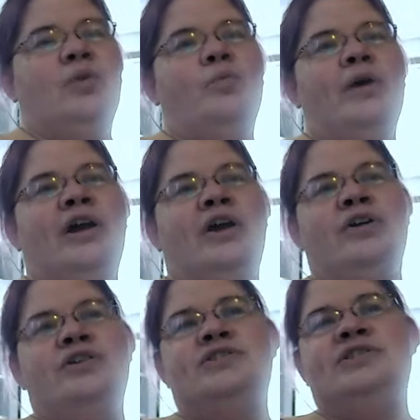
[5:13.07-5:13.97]
where
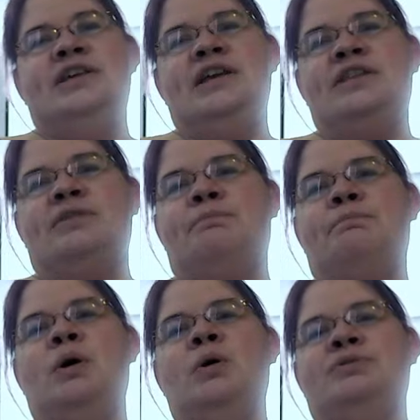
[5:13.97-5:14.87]
you see the
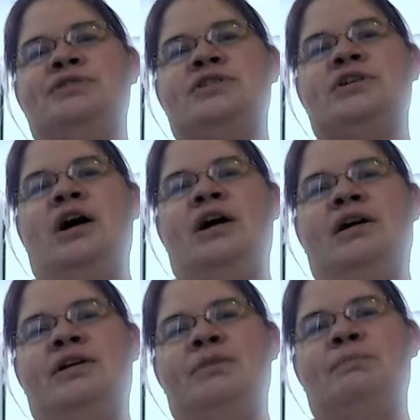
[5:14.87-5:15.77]
boats,
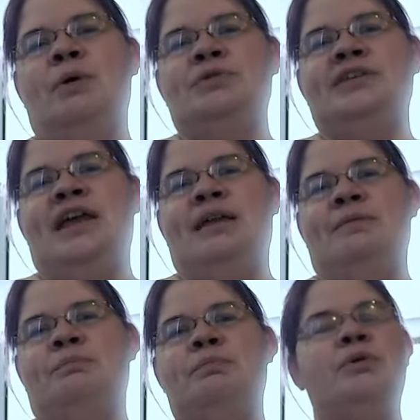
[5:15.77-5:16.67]
uh, the boats
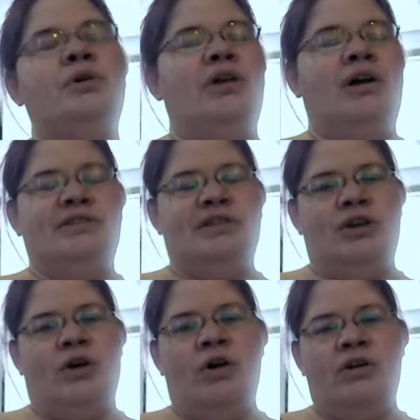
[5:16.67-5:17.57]
getting put onto
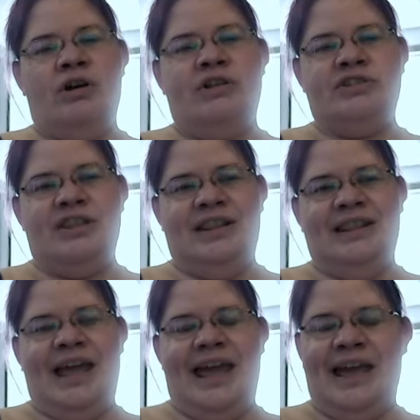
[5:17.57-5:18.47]
the onto the
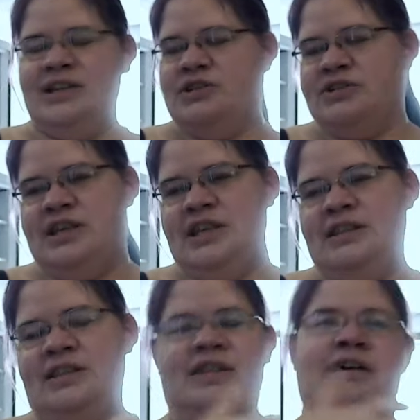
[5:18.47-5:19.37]
land. You
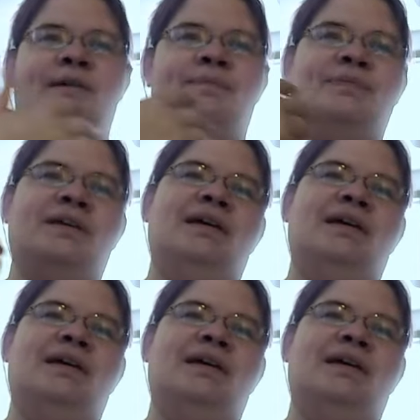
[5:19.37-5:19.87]
see um,